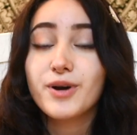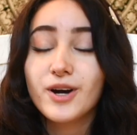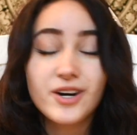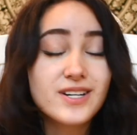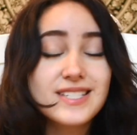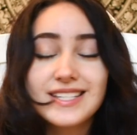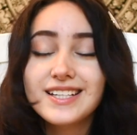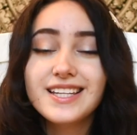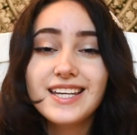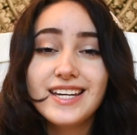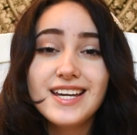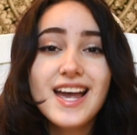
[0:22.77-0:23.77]

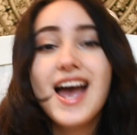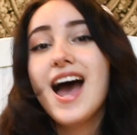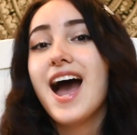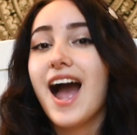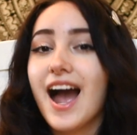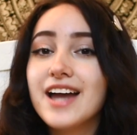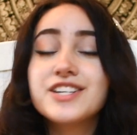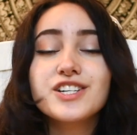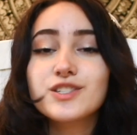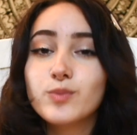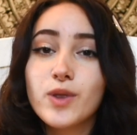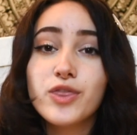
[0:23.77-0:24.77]
Personally, I
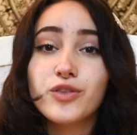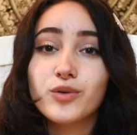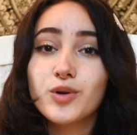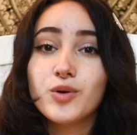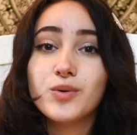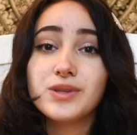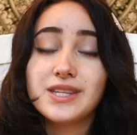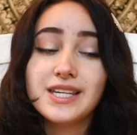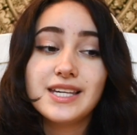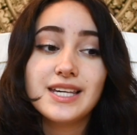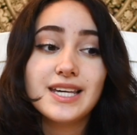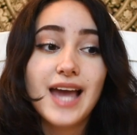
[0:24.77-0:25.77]
just went through
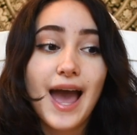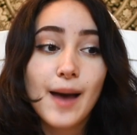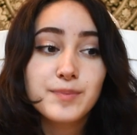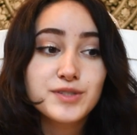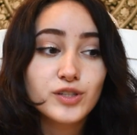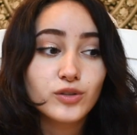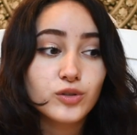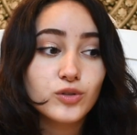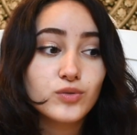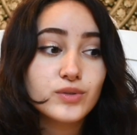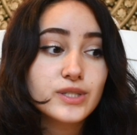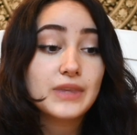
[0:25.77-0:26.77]
the
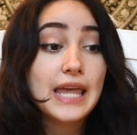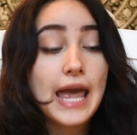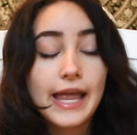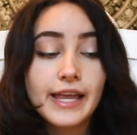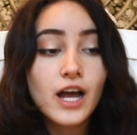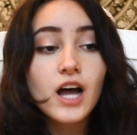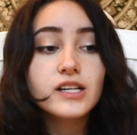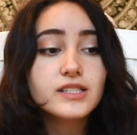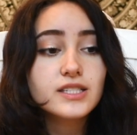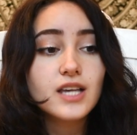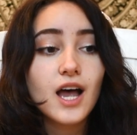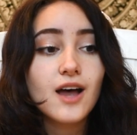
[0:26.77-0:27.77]
absolute
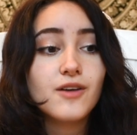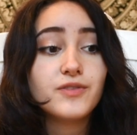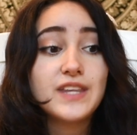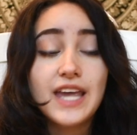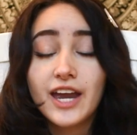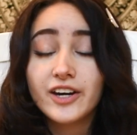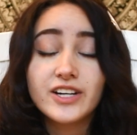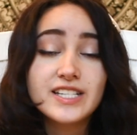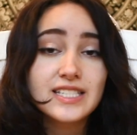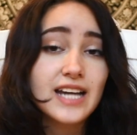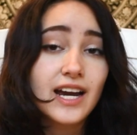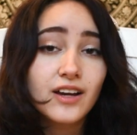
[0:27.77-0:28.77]
chaos of the Harry
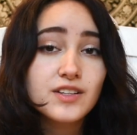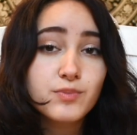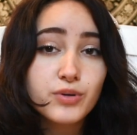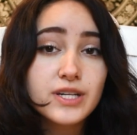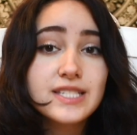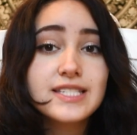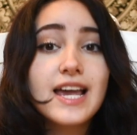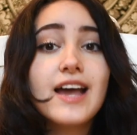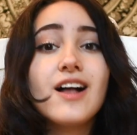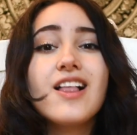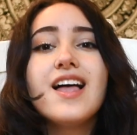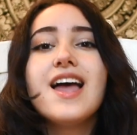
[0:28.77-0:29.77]
Styles
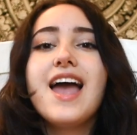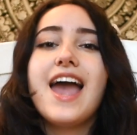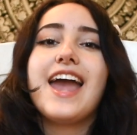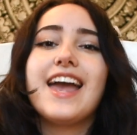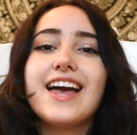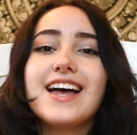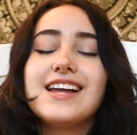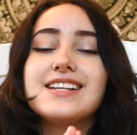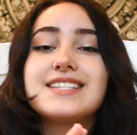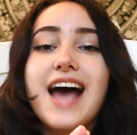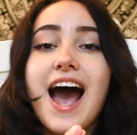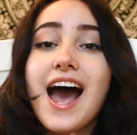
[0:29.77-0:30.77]
pre-sale,
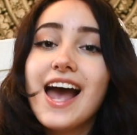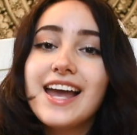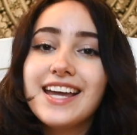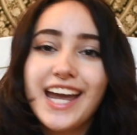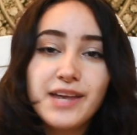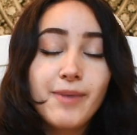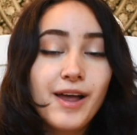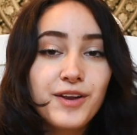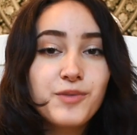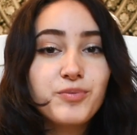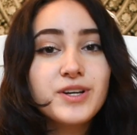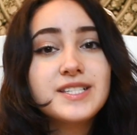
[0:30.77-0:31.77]
and I came out
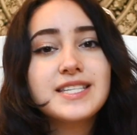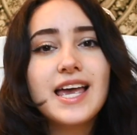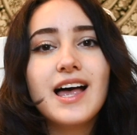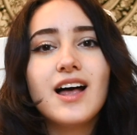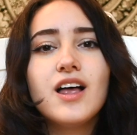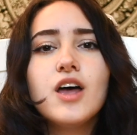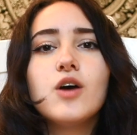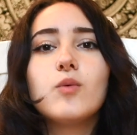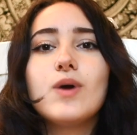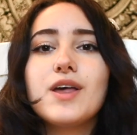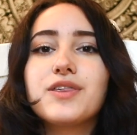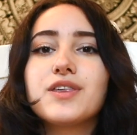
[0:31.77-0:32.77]
of the pre-sale
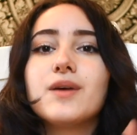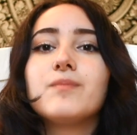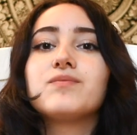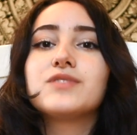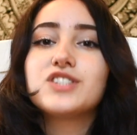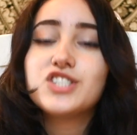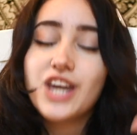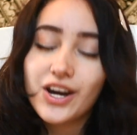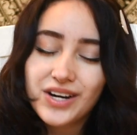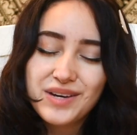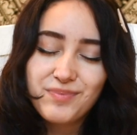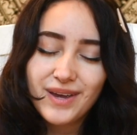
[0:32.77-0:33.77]
with
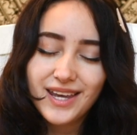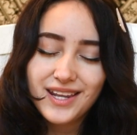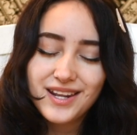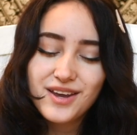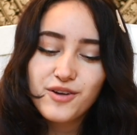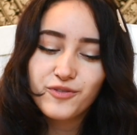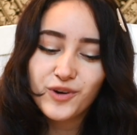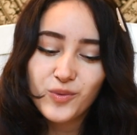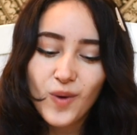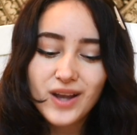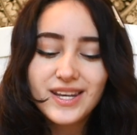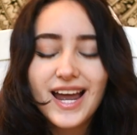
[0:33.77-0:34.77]
Cherry Pit for
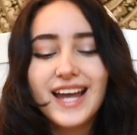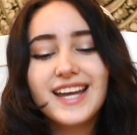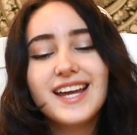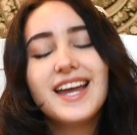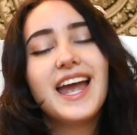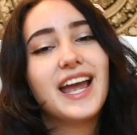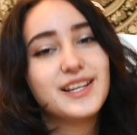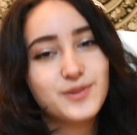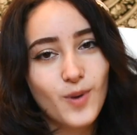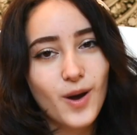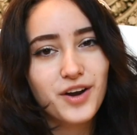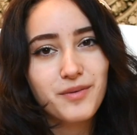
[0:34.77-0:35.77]
one night and
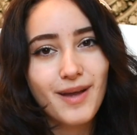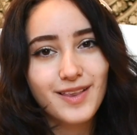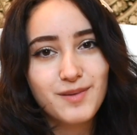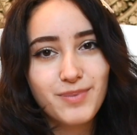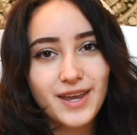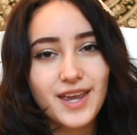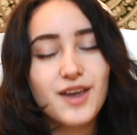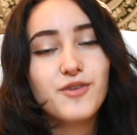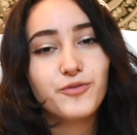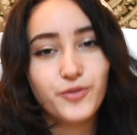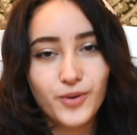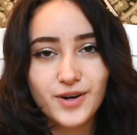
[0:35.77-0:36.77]
Watermelon Pit
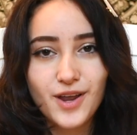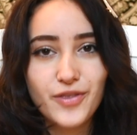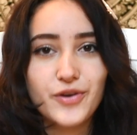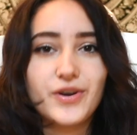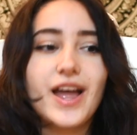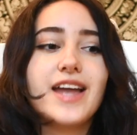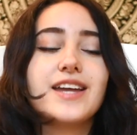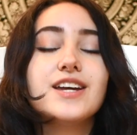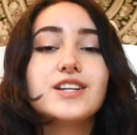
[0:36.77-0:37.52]
for another night.